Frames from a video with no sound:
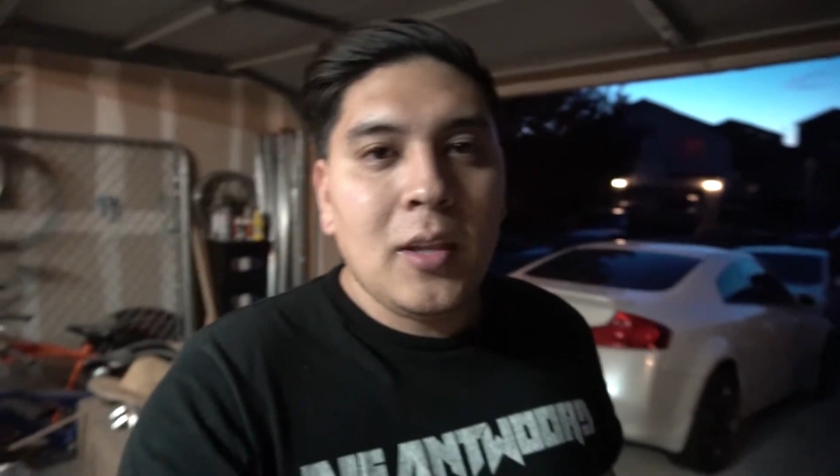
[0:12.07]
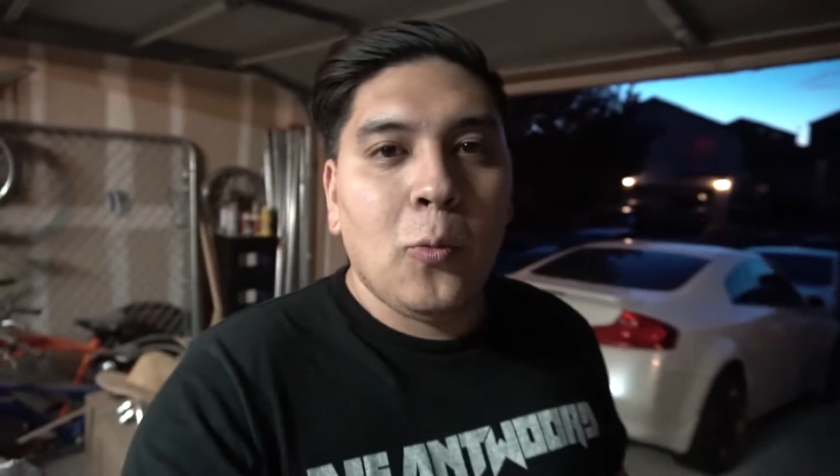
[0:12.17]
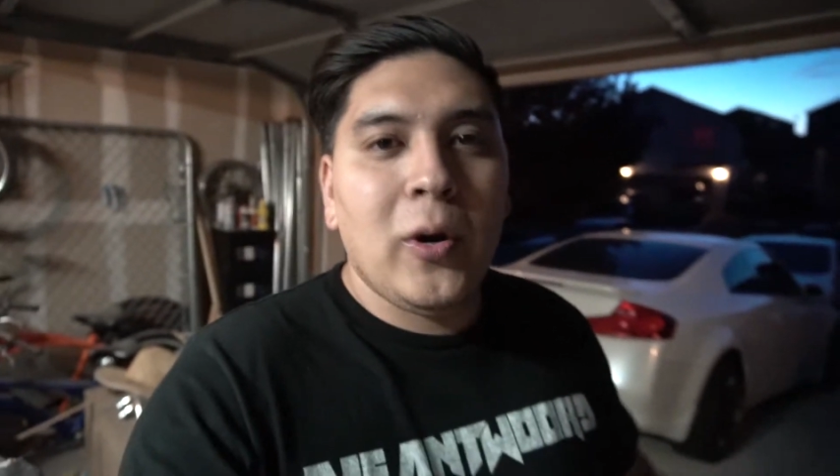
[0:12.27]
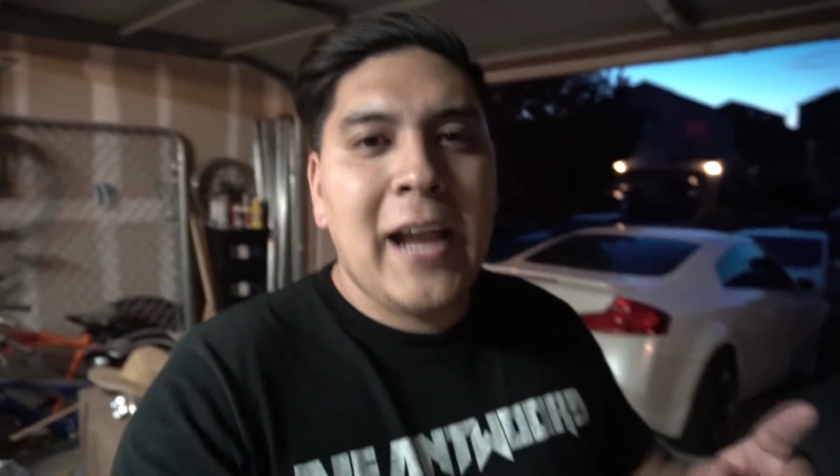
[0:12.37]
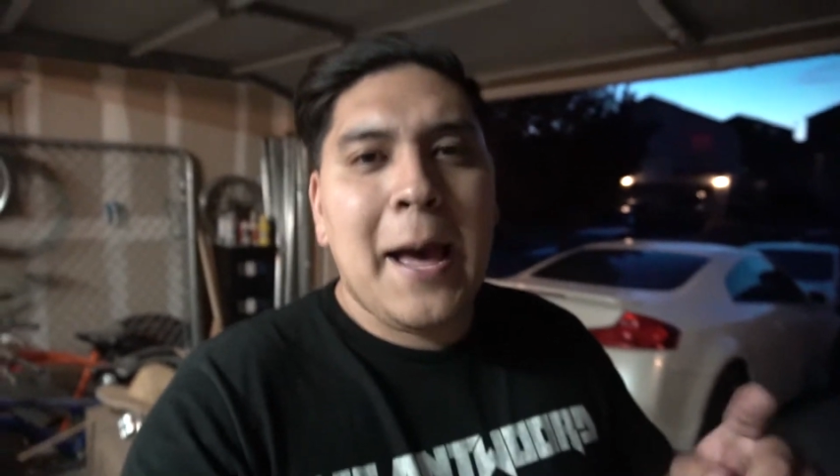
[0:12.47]

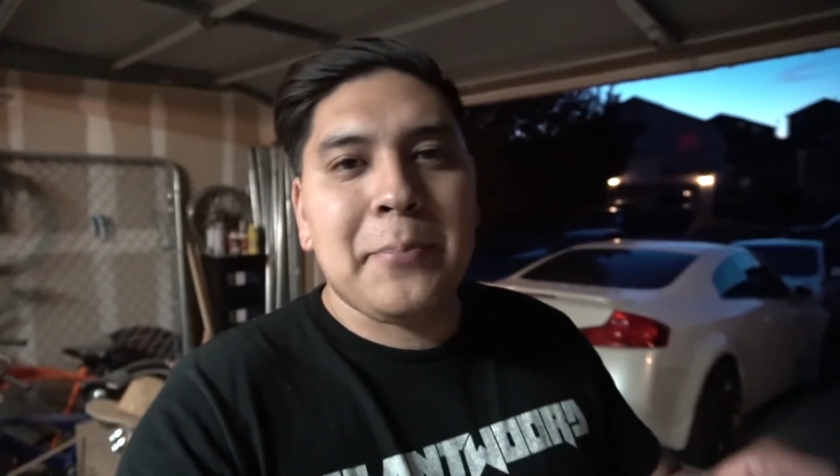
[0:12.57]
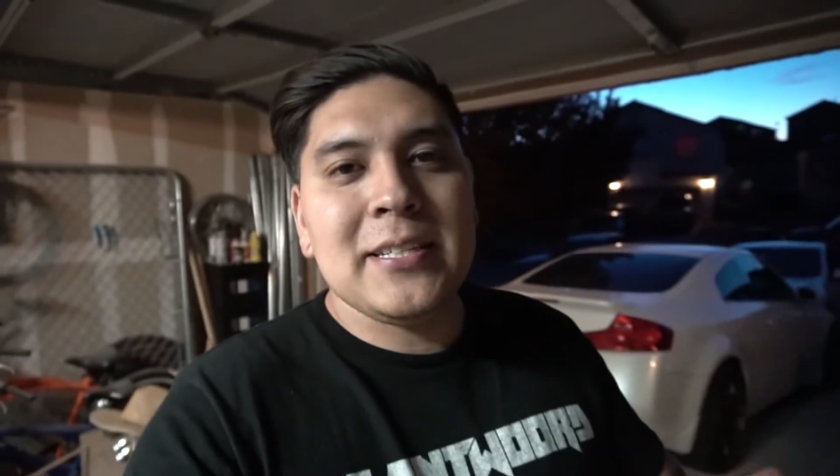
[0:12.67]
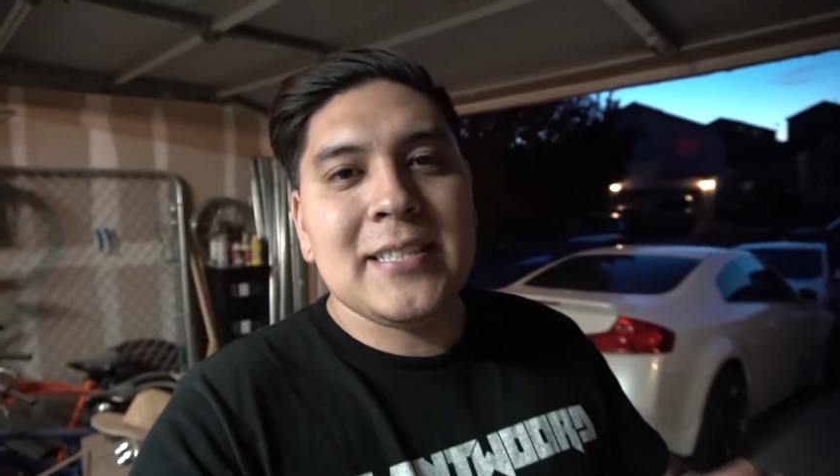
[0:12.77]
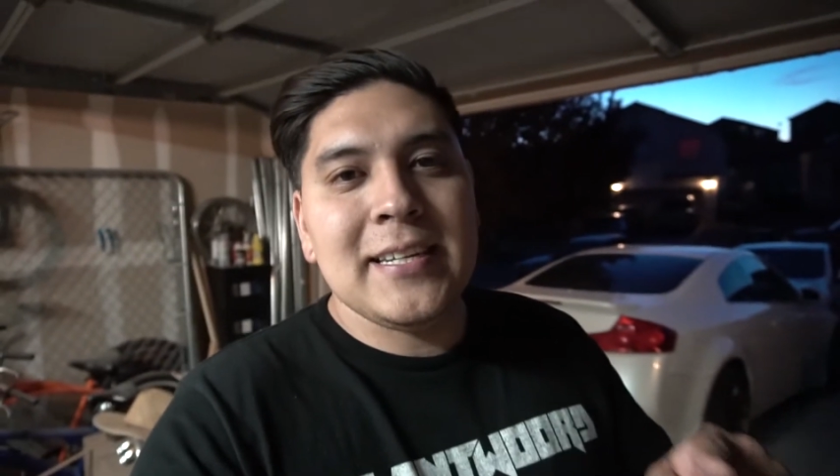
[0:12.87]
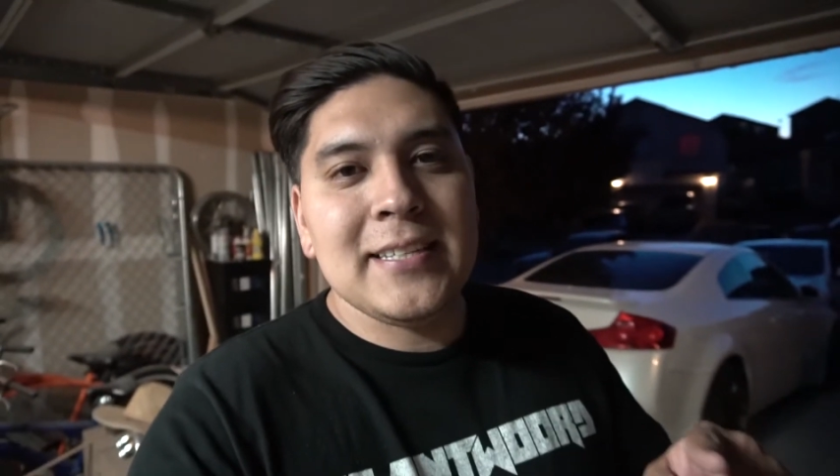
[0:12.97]
what
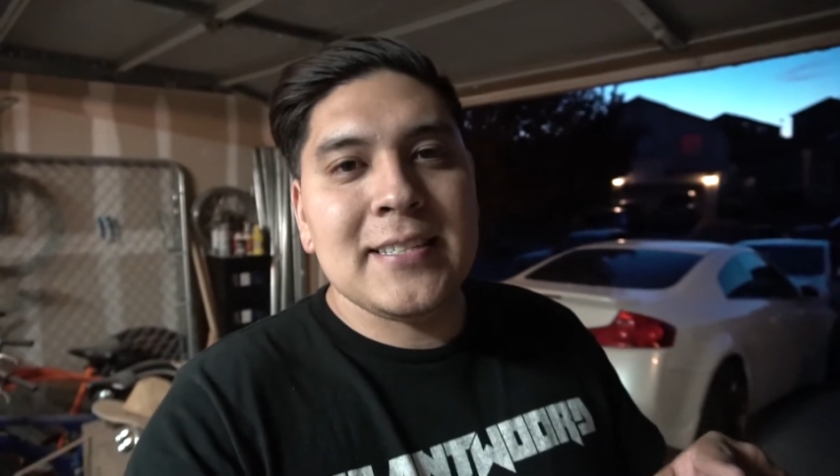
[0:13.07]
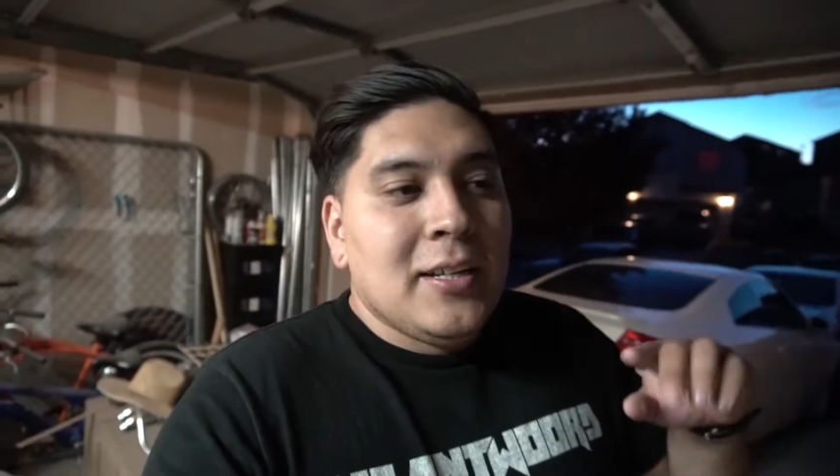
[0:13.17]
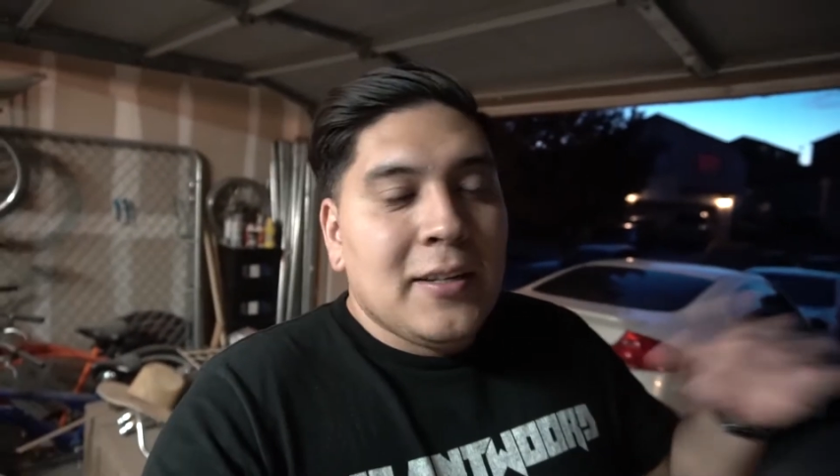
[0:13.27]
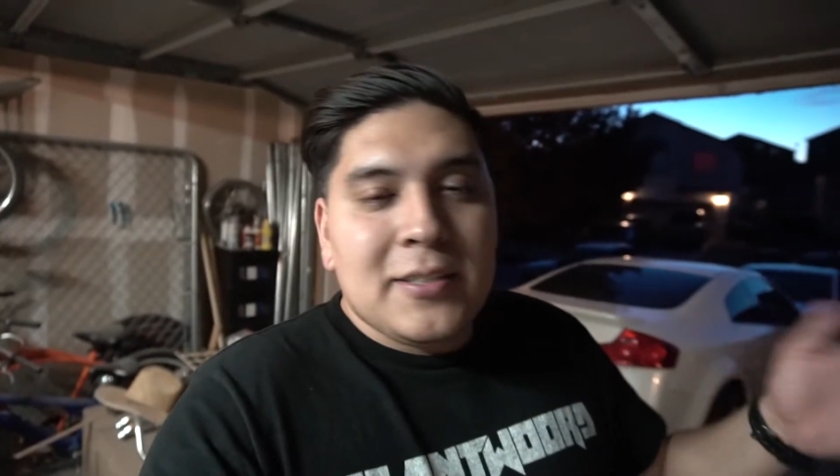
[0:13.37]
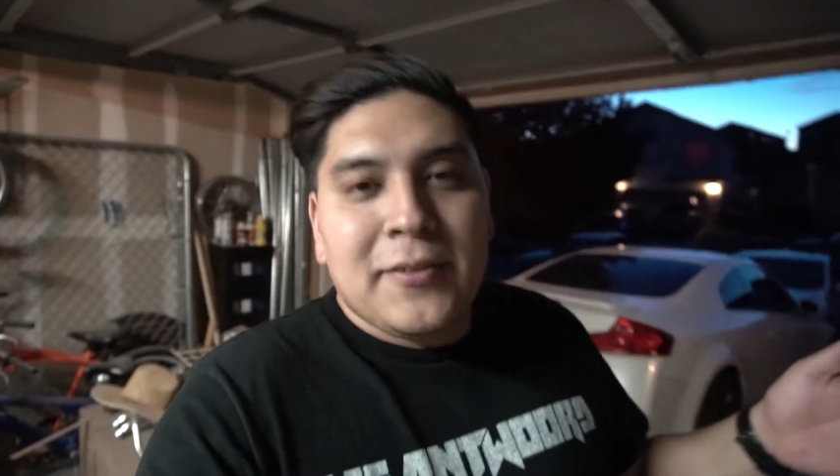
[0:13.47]
happens is,
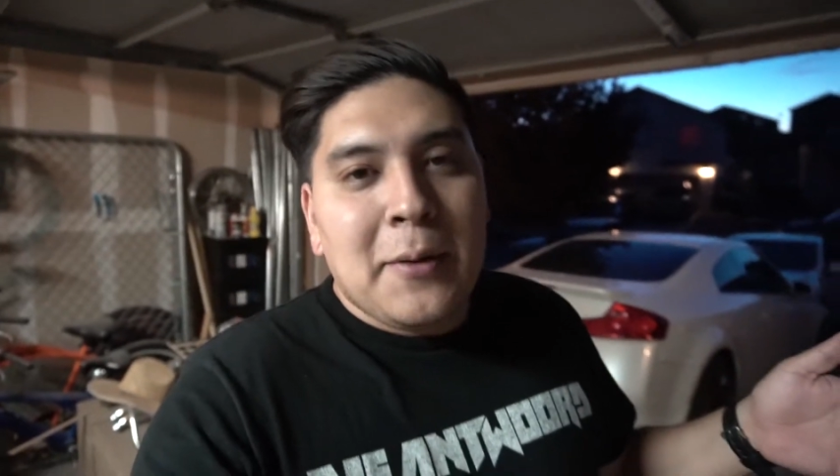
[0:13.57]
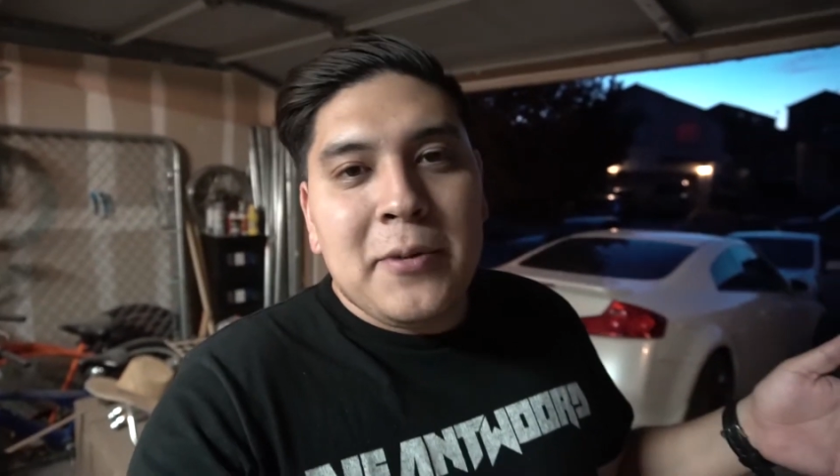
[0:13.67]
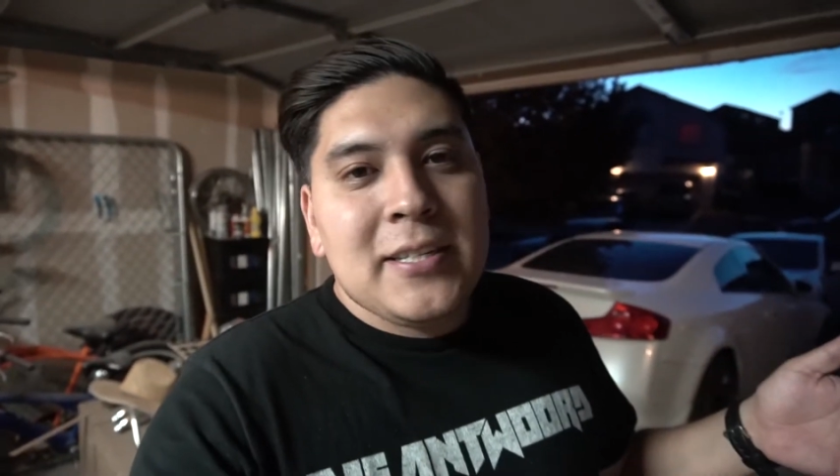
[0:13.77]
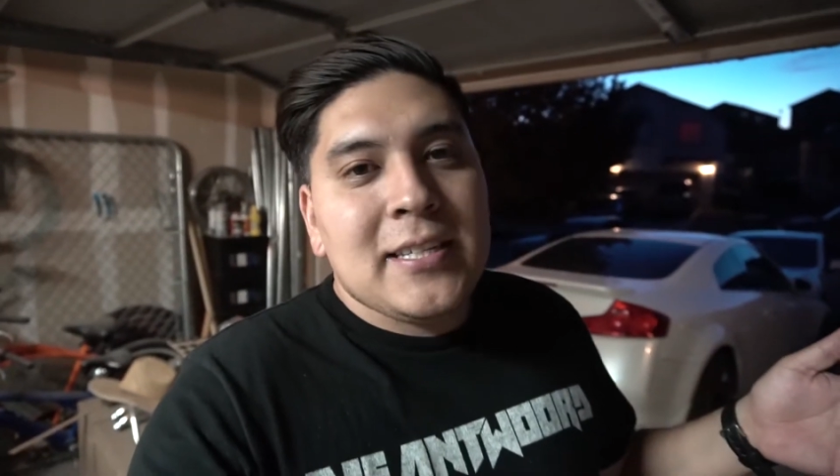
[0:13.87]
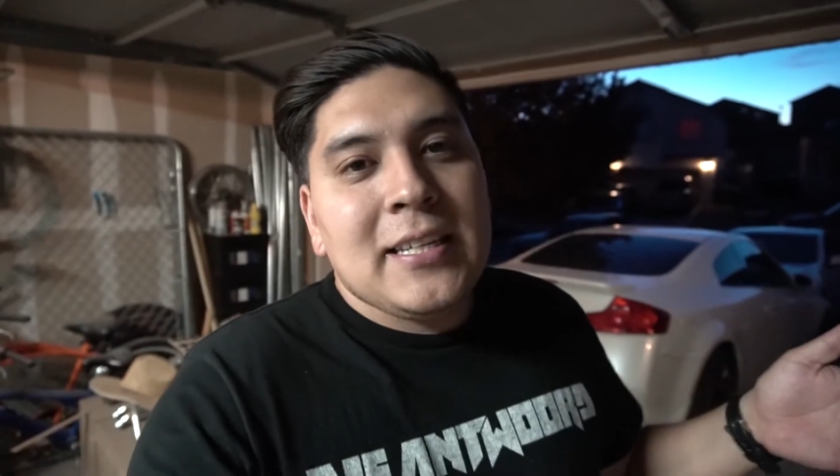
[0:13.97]
for some
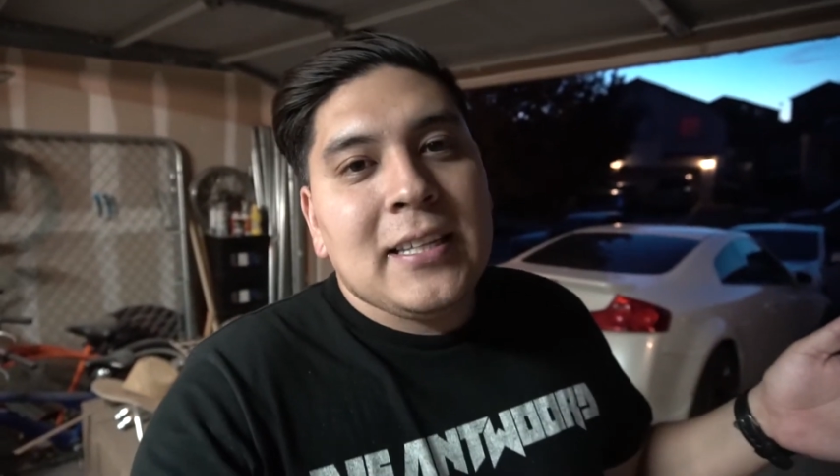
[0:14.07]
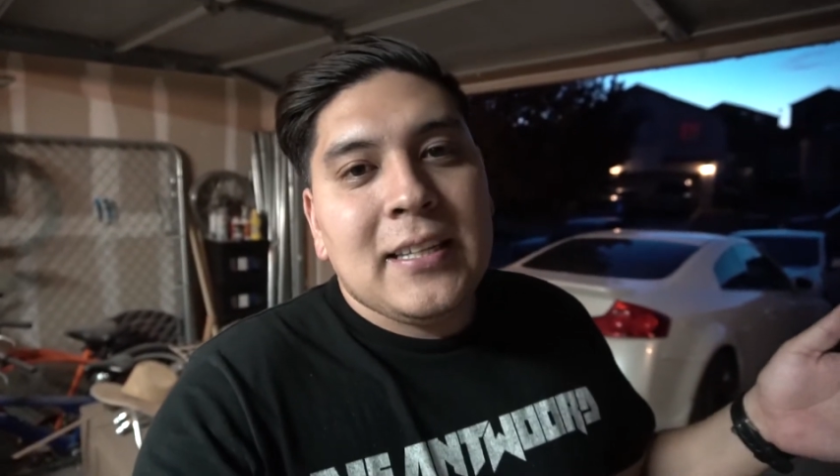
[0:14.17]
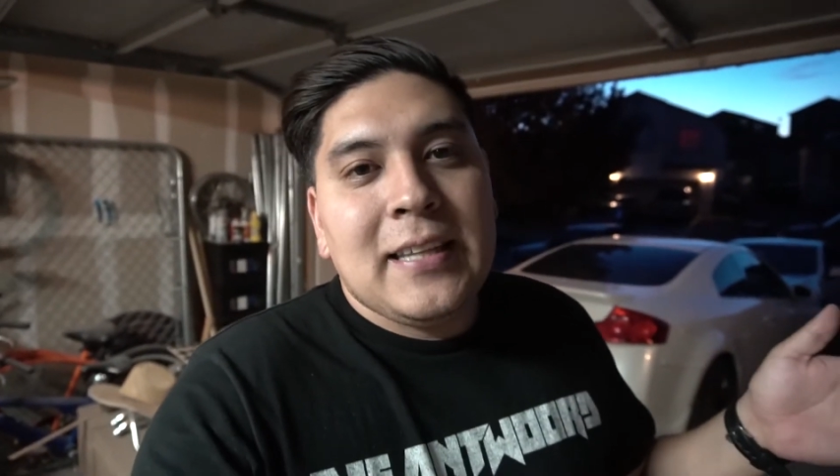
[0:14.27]
reason